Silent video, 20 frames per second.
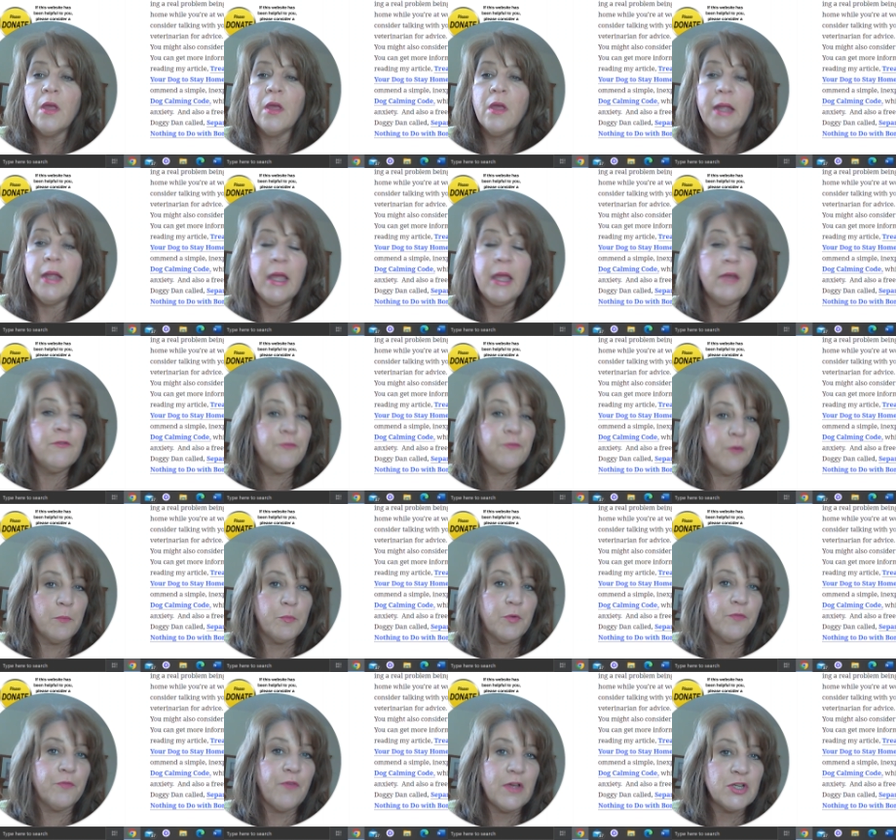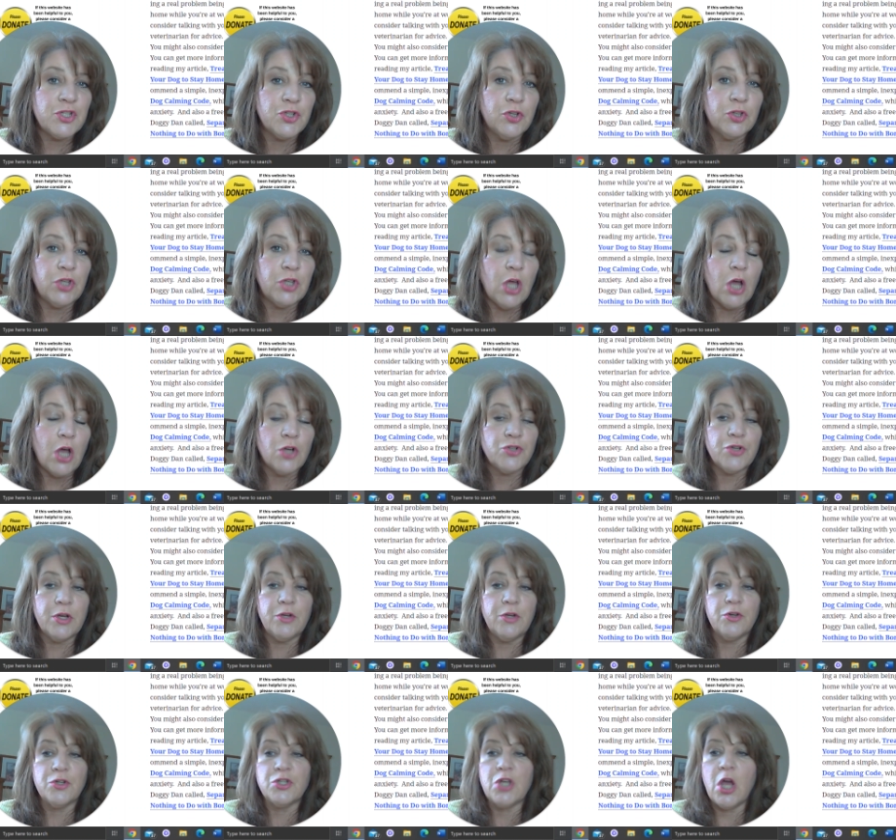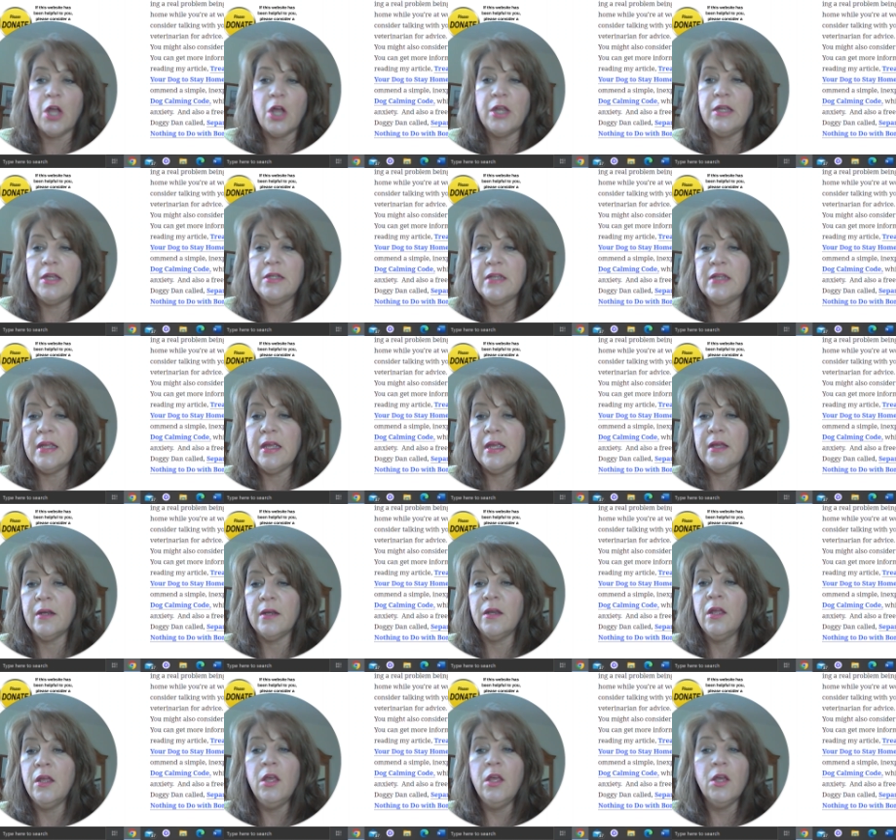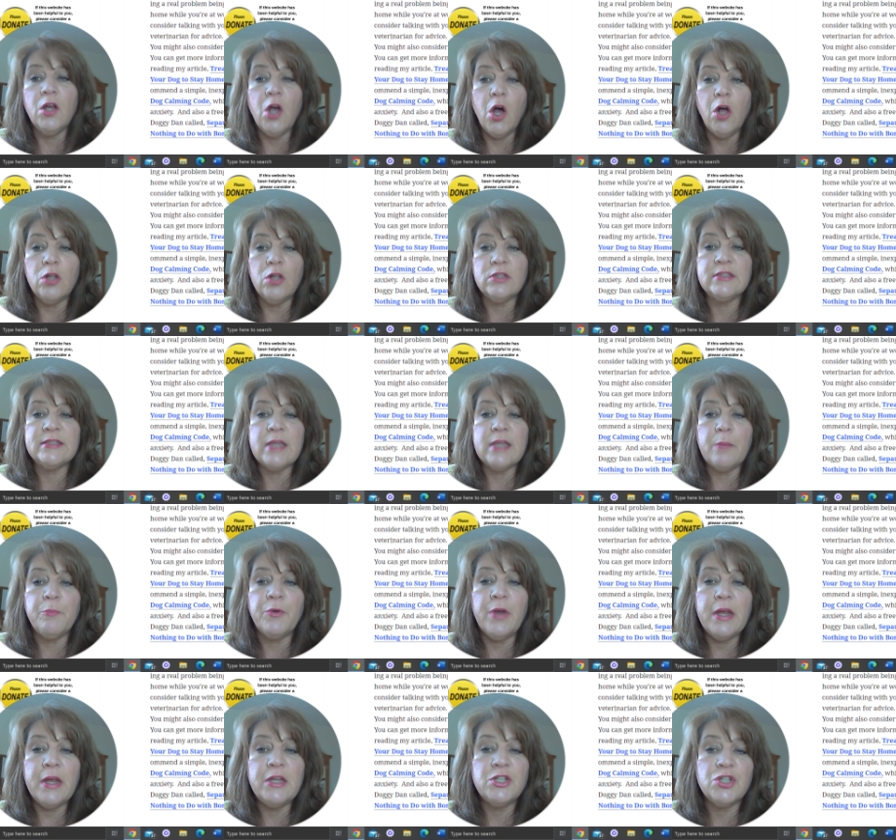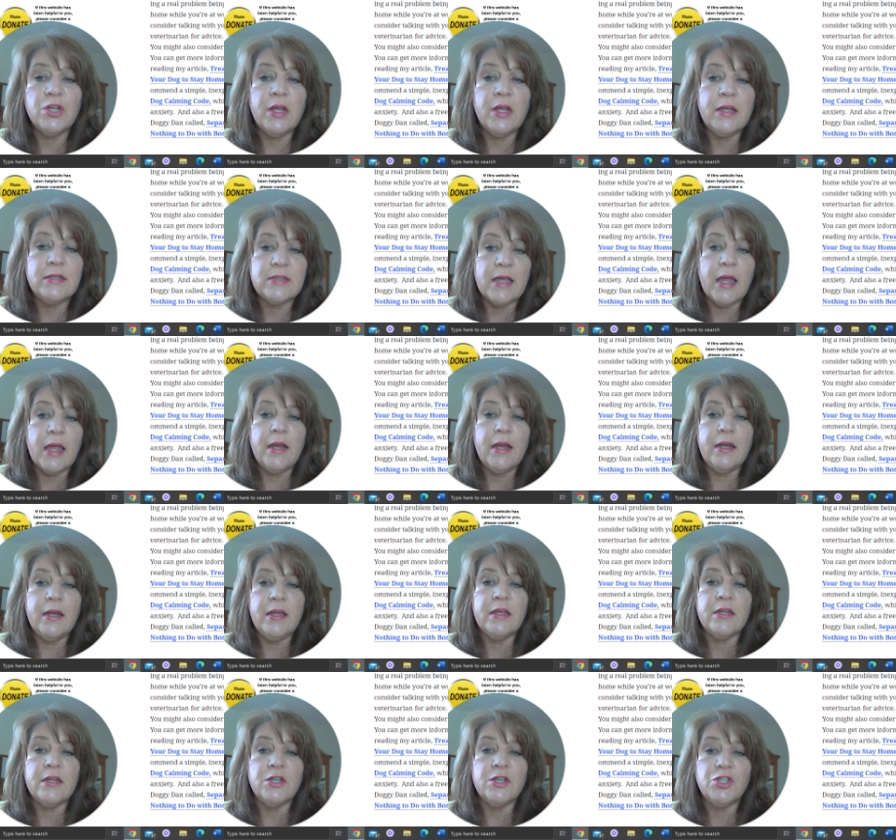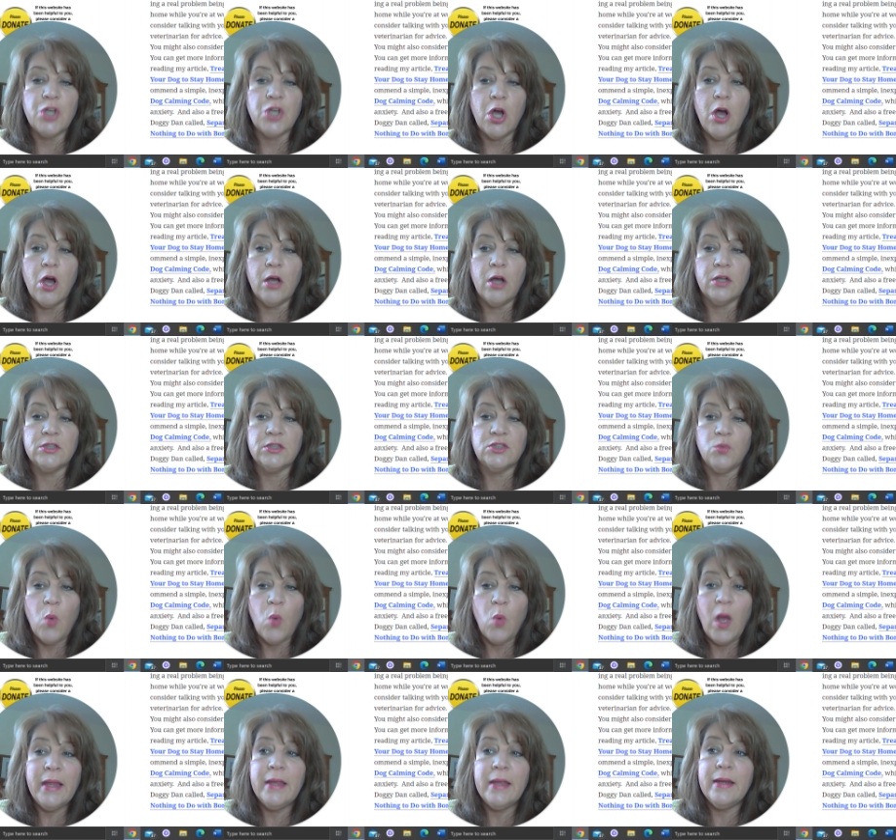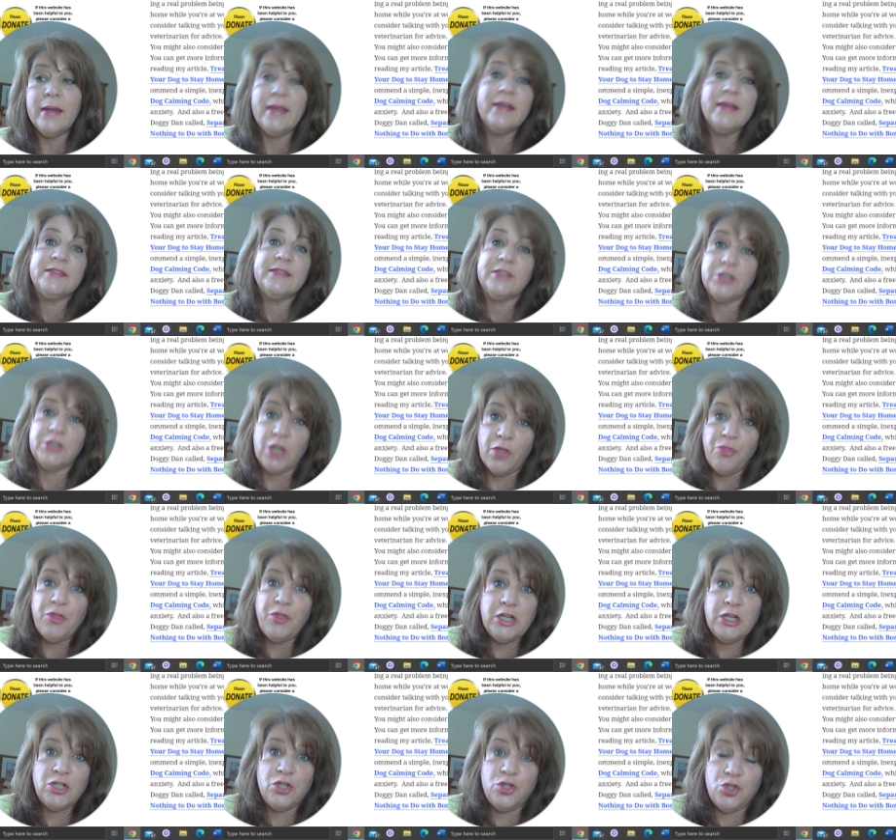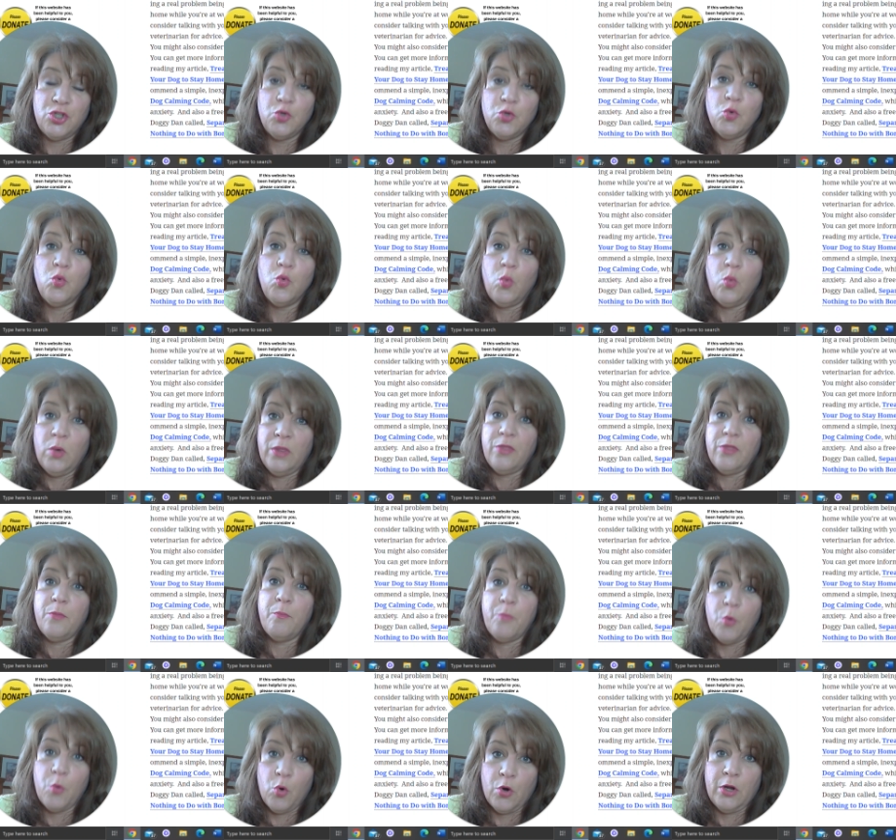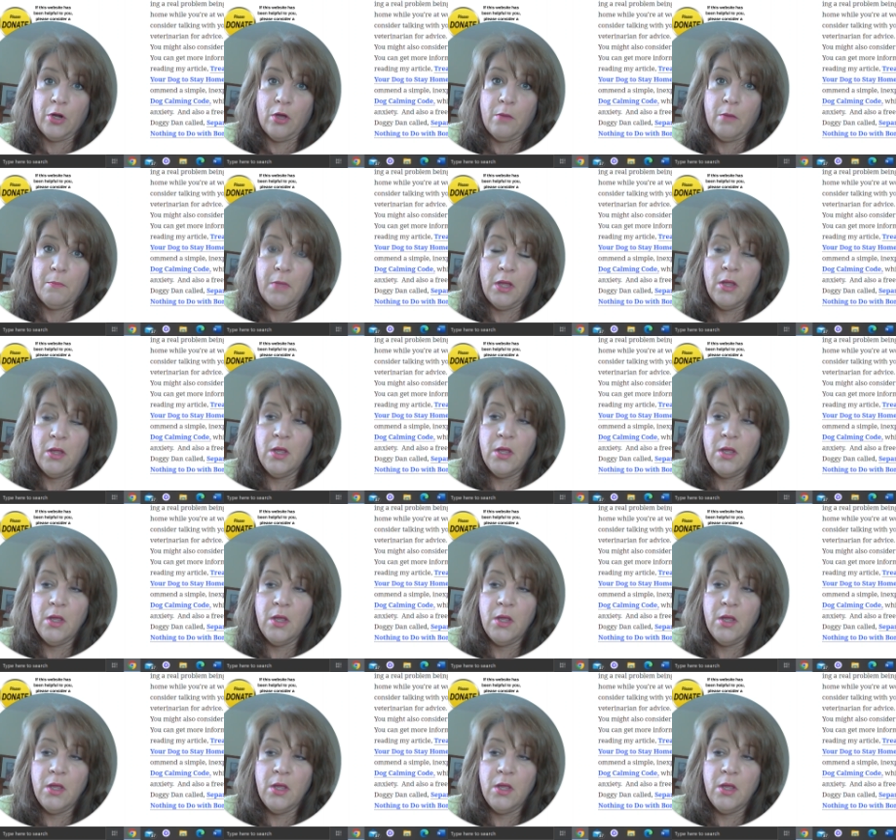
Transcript: again, from professional dog trainer Doggy Dan, called Separation separation anxiety in dogs, why it has nothing to do with boredom.